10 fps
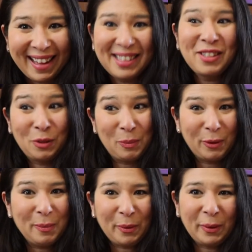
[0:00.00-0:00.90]
that's
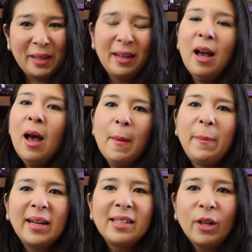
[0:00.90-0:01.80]
super important,
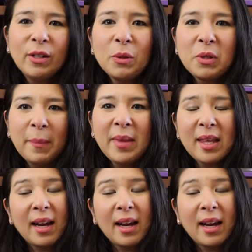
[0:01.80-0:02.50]
but it's also something